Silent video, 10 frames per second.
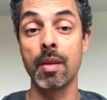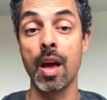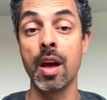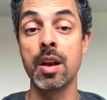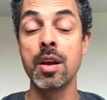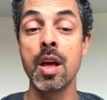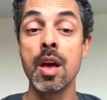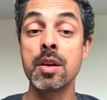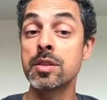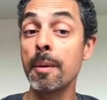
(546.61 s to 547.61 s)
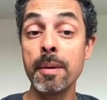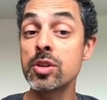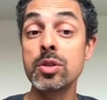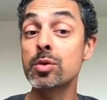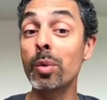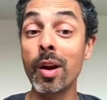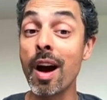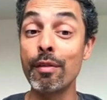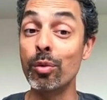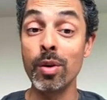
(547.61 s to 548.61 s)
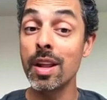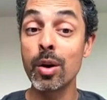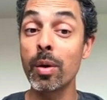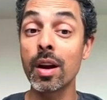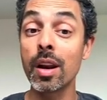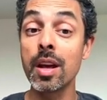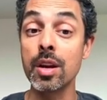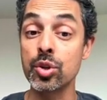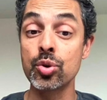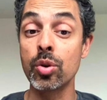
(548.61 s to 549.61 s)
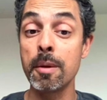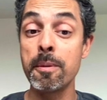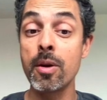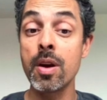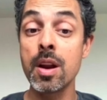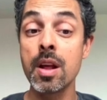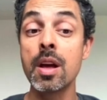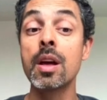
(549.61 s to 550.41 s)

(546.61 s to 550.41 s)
And some patients will recover really quickly in a shorter period.